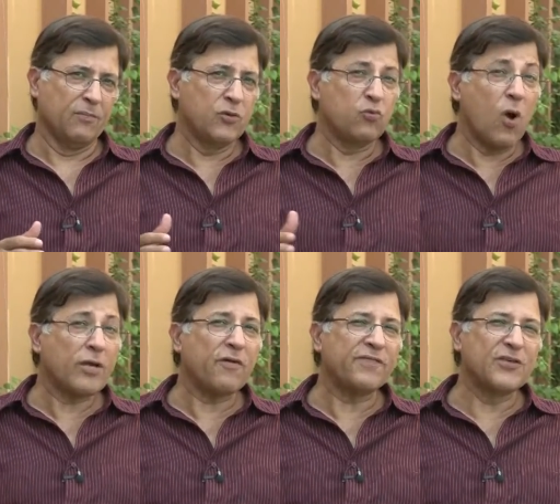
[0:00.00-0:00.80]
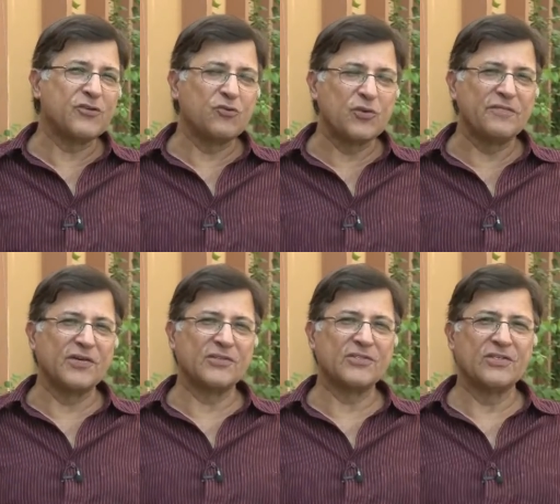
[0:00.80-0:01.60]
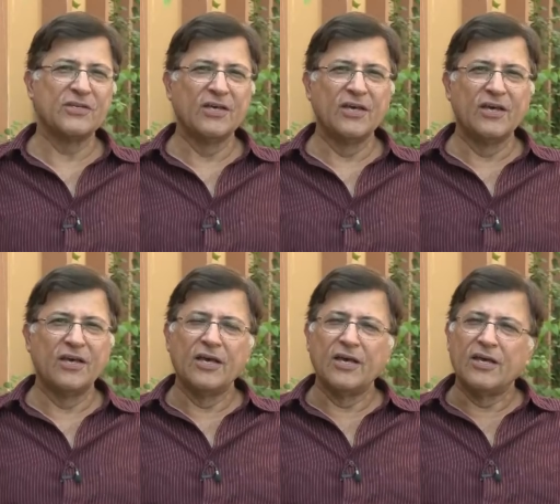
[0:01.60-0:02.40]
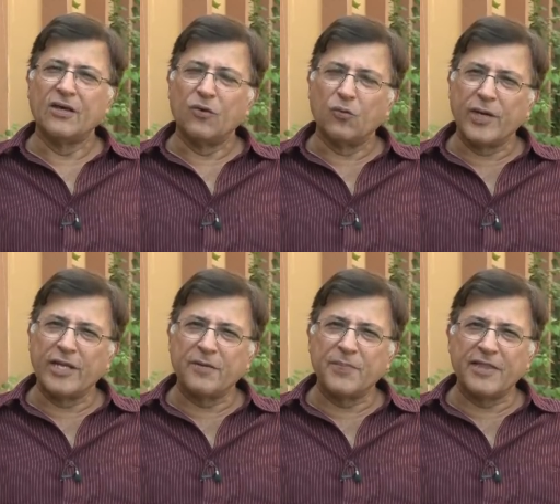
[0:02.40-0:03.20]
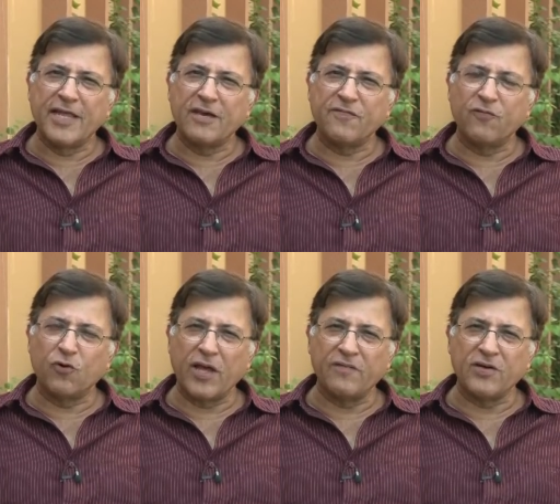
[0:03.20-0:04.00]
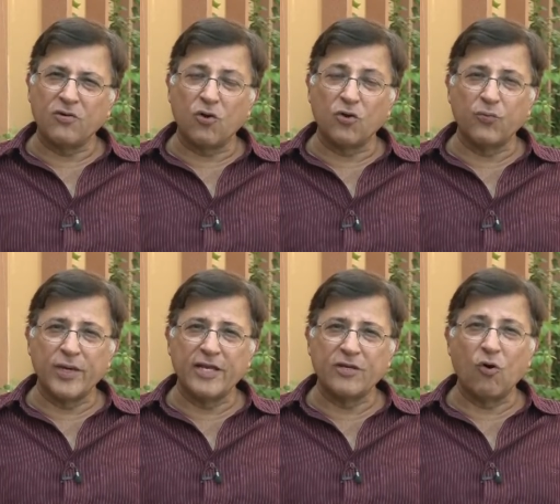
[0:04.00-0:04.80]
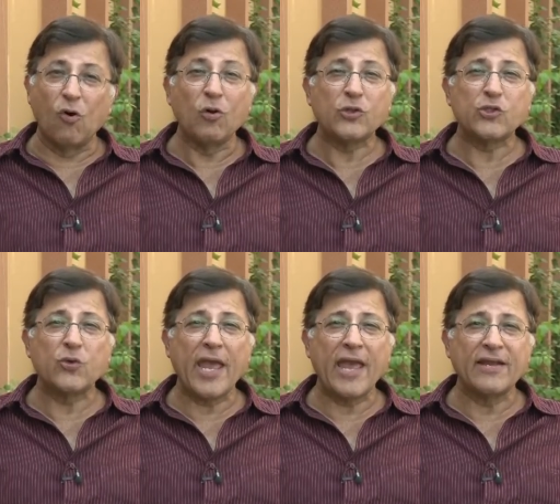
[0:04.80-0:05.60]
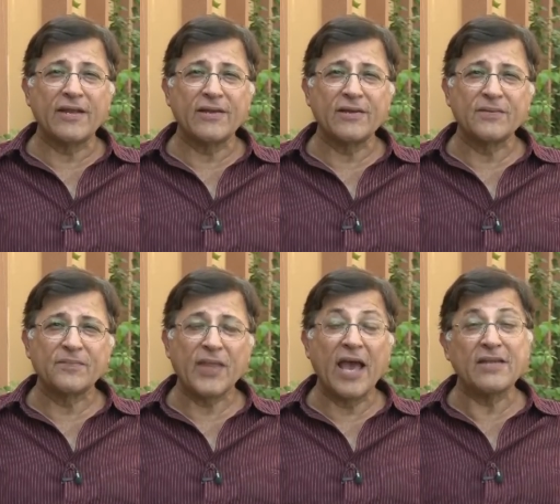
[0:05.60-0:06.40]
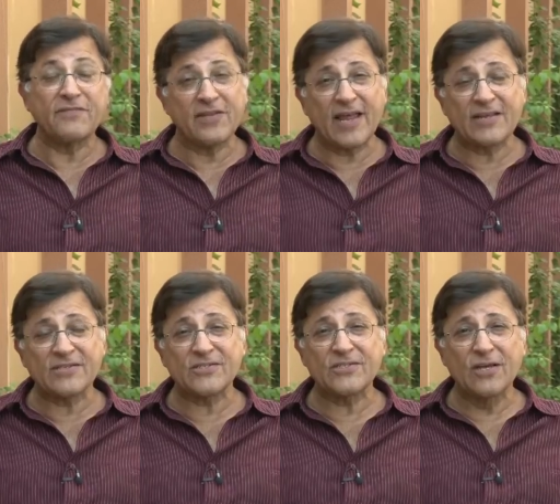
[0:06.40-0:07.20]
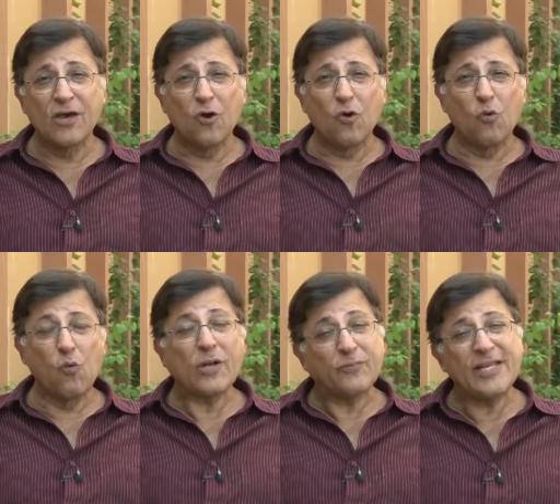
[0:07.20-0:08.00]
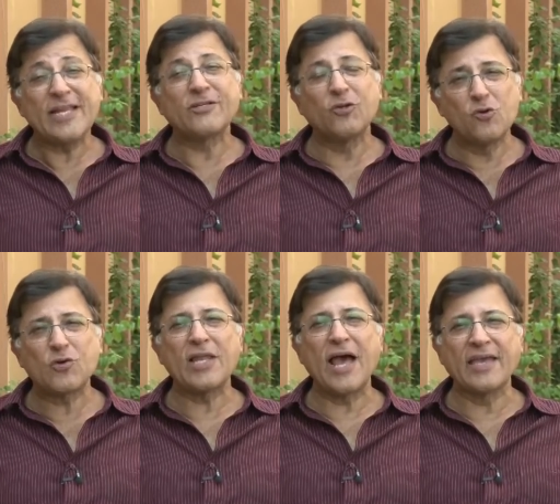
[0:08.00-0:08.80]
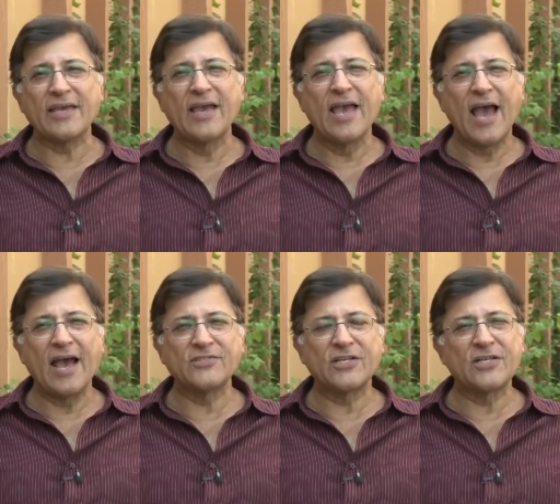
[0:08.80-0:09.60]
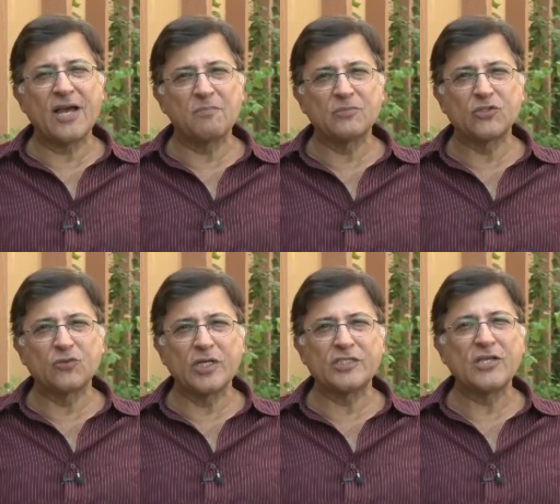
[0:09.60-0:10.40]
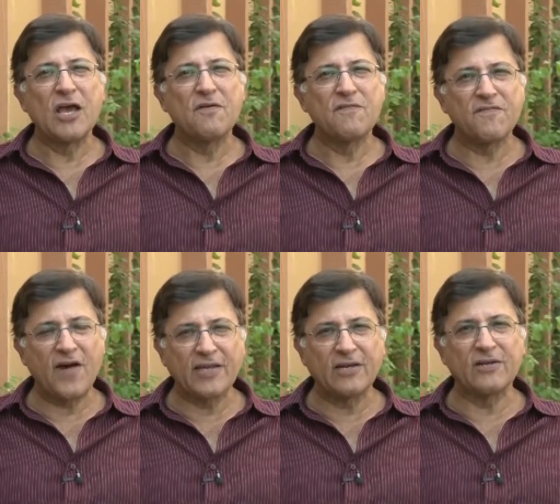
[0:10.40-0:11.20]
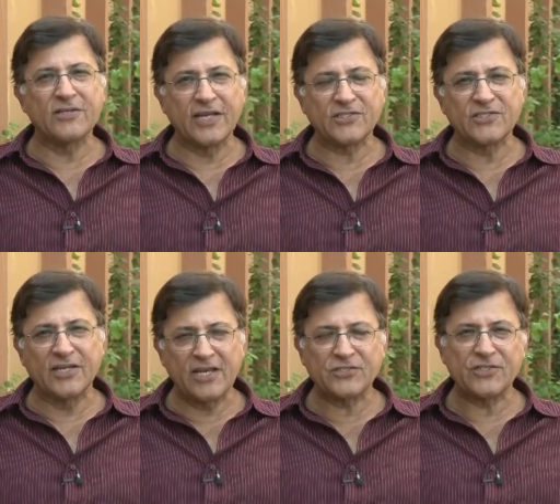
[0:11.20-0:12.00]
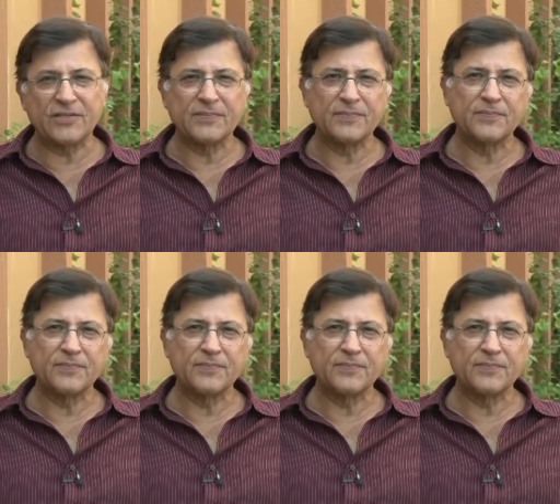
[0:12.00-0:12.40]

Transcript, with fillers: But what of the universe? Will it be there forever or will it also end? And if it ends, what will it look like as it comes to its final destination?